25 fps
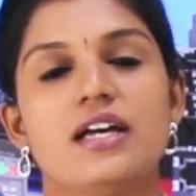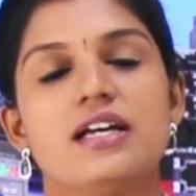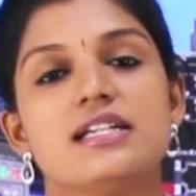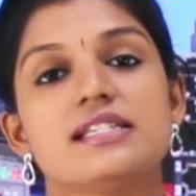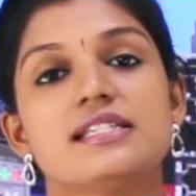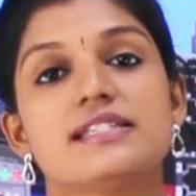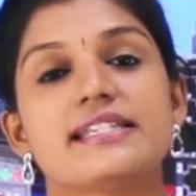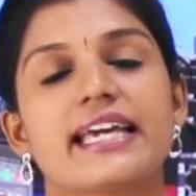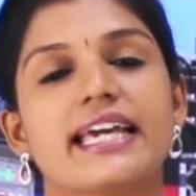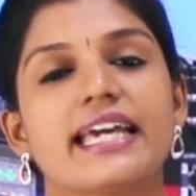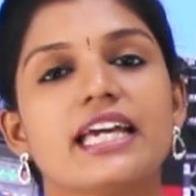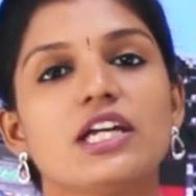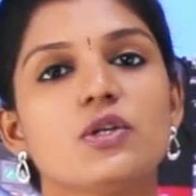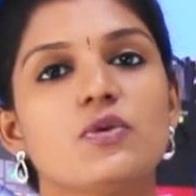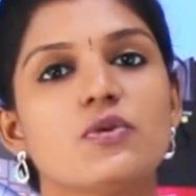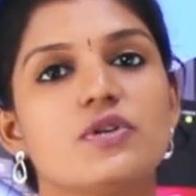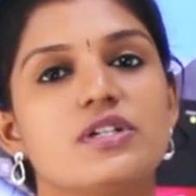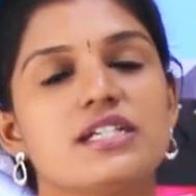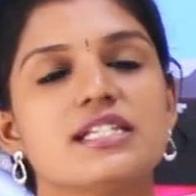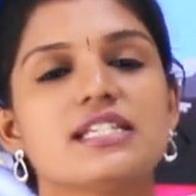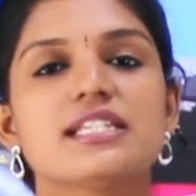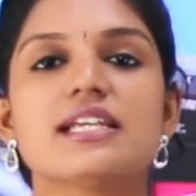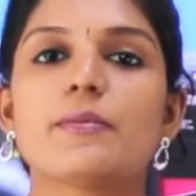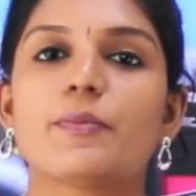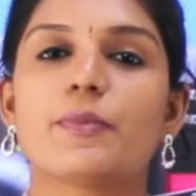Second one
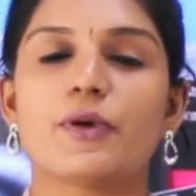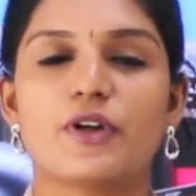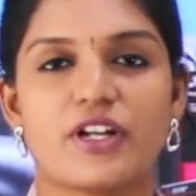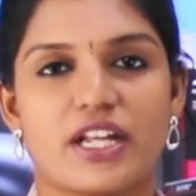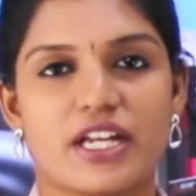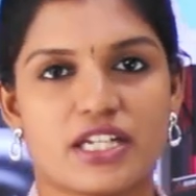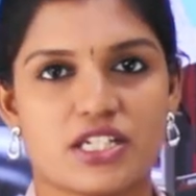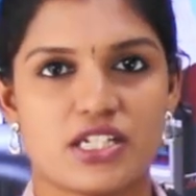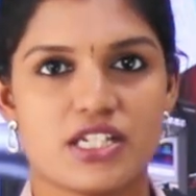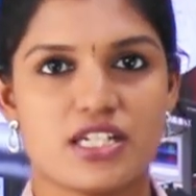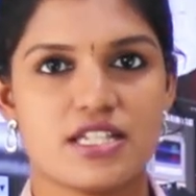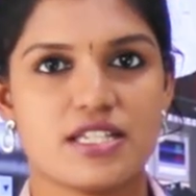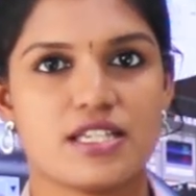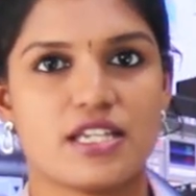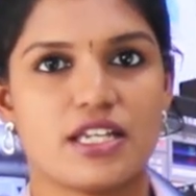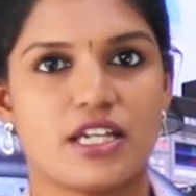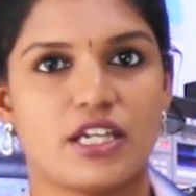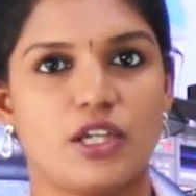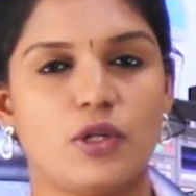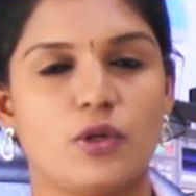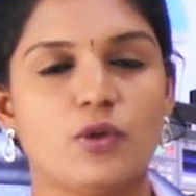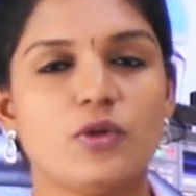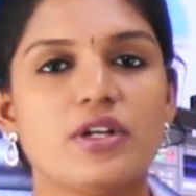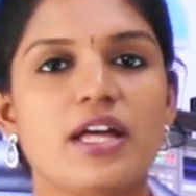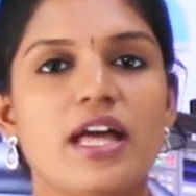is a protection
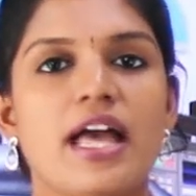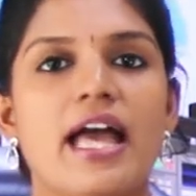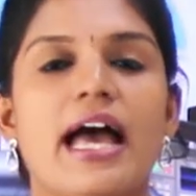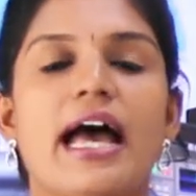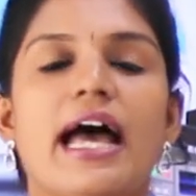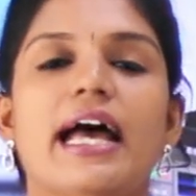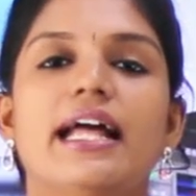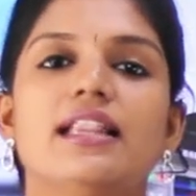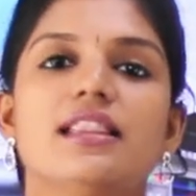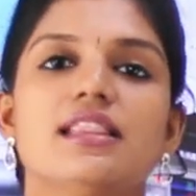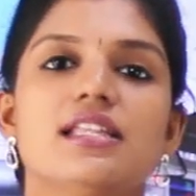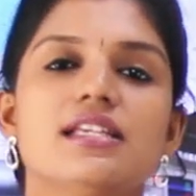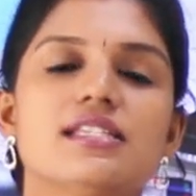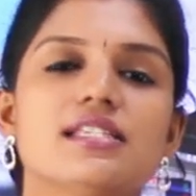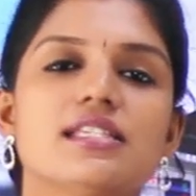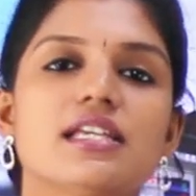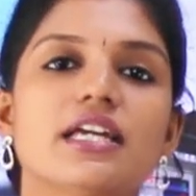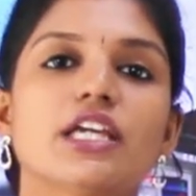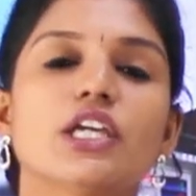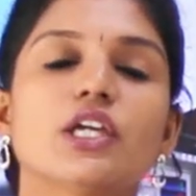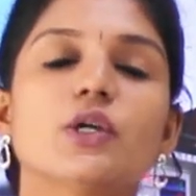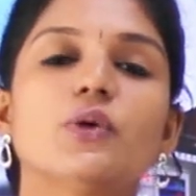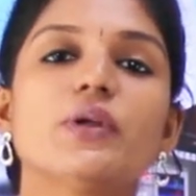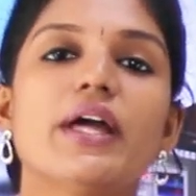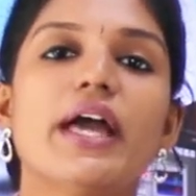circuit, and this
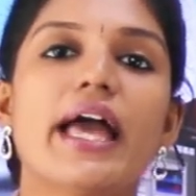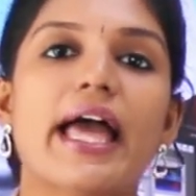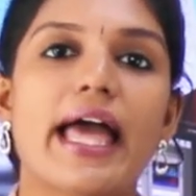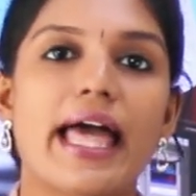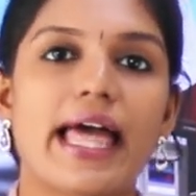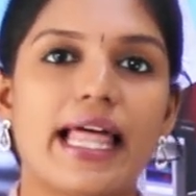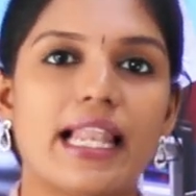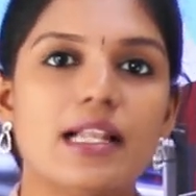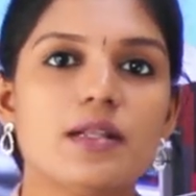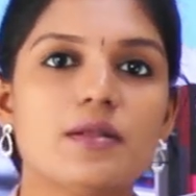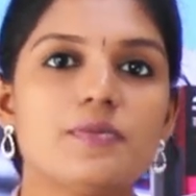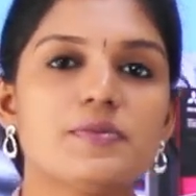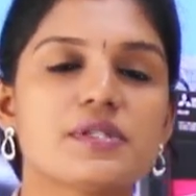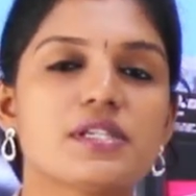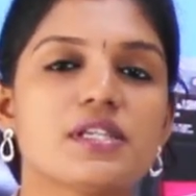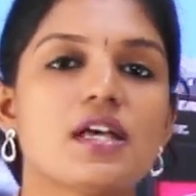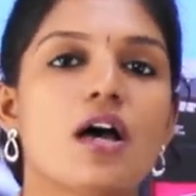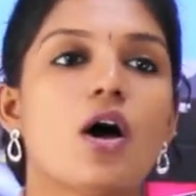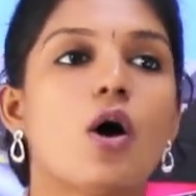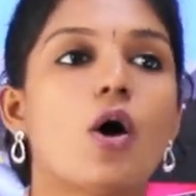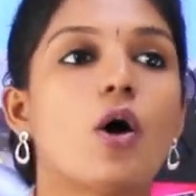circuit helps